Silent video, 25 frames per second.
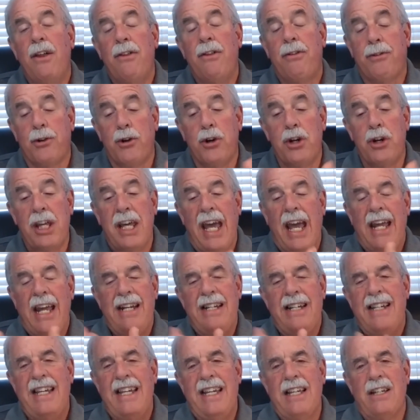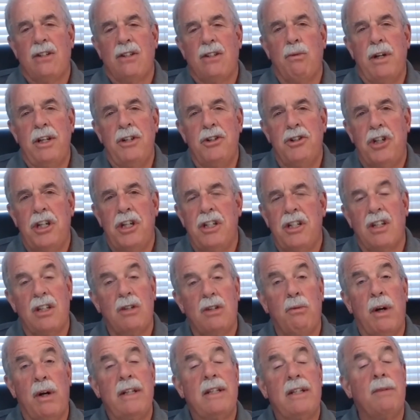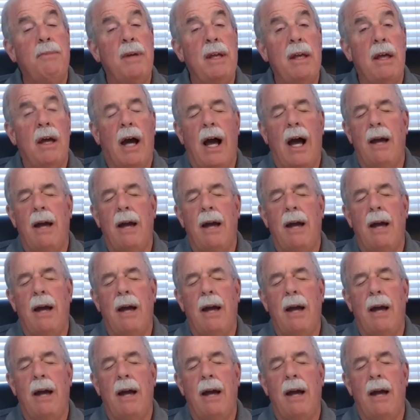30 AD is when Jesus went to be,